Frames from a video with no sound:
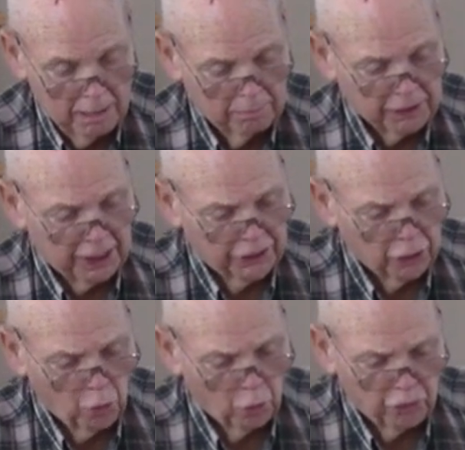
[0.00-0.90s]
but I
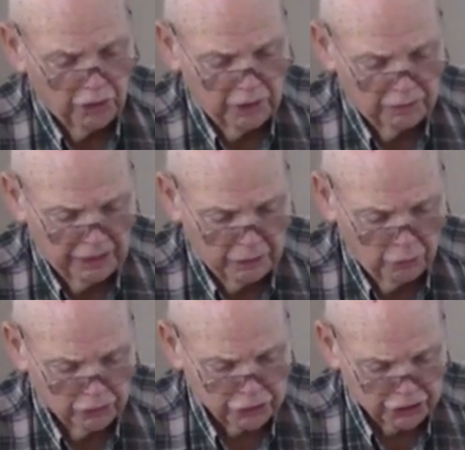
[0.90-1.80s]
know that
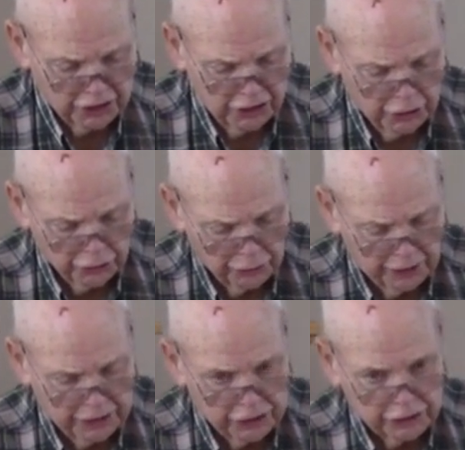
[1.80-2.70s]
we'll see here
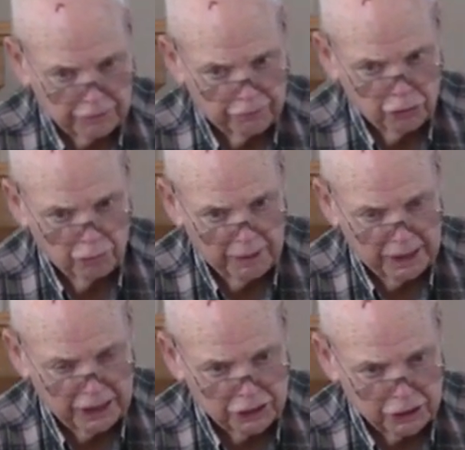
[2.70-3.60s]
in just a few
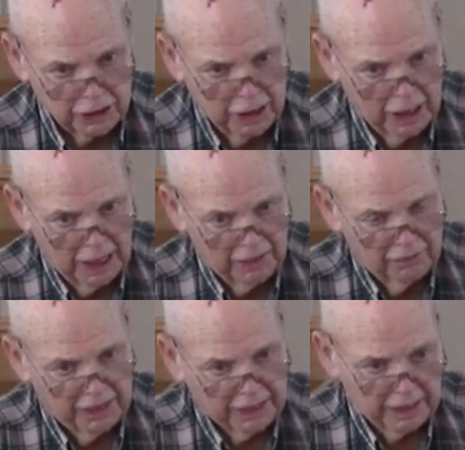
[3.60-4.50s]
minutes
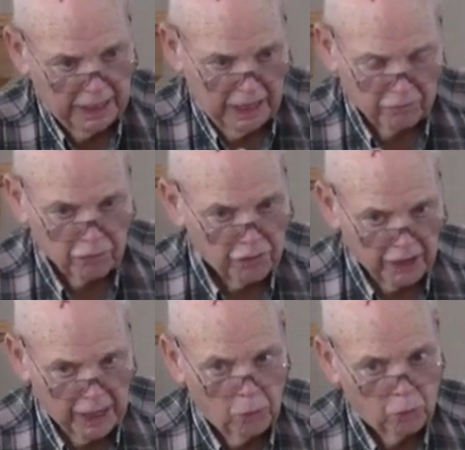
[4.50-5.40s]
that
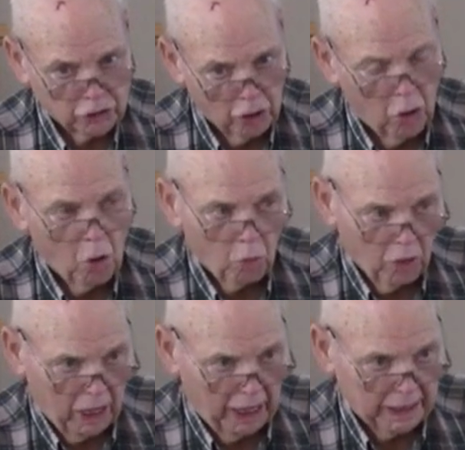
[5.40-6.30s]
everything was all
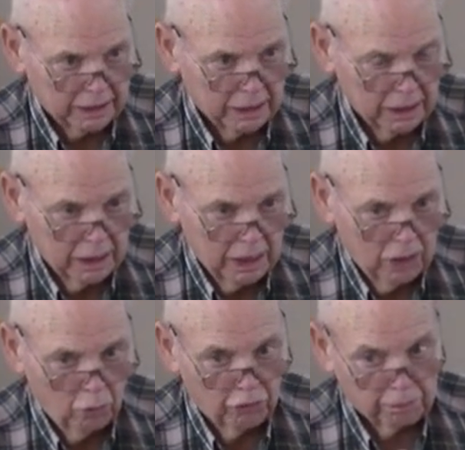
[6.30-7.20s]
right
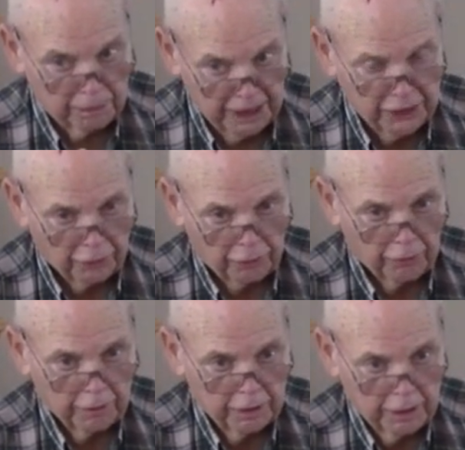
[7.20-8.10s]
with
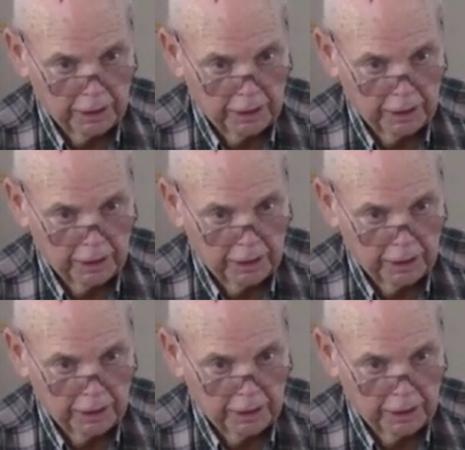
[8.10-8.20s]
Peter